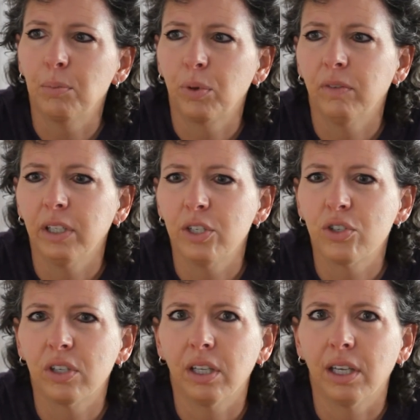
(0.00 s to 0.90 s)
and
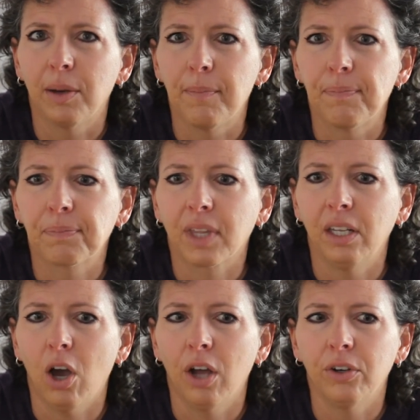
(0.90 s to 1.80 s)
privilege,
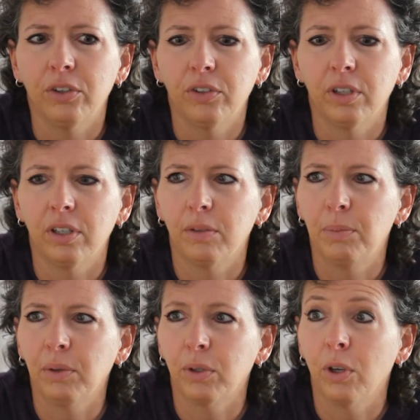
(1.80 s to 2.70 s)
an honor to
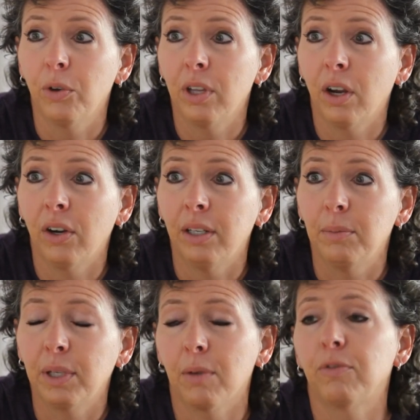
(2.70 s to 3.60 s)
be able to go there
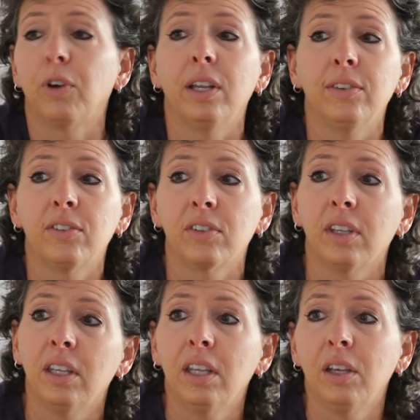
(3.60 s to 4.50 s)
and become
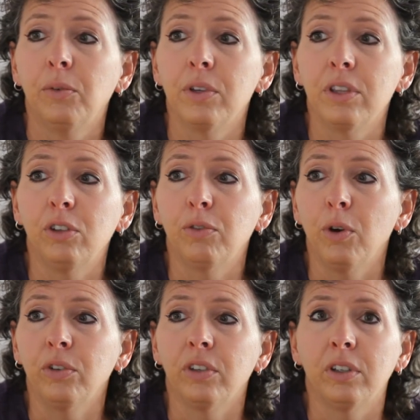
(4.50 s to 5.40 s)
friends with these
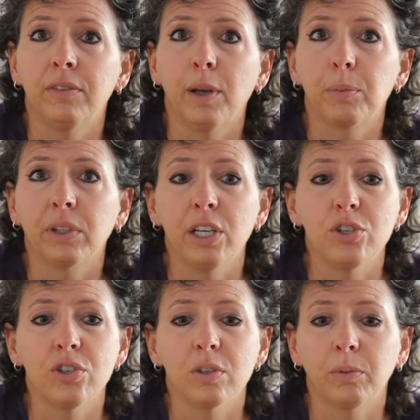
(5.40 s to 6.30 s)
folks and develop
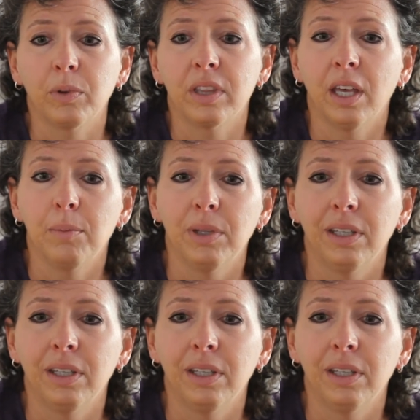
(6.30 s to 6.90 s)
relationships with them.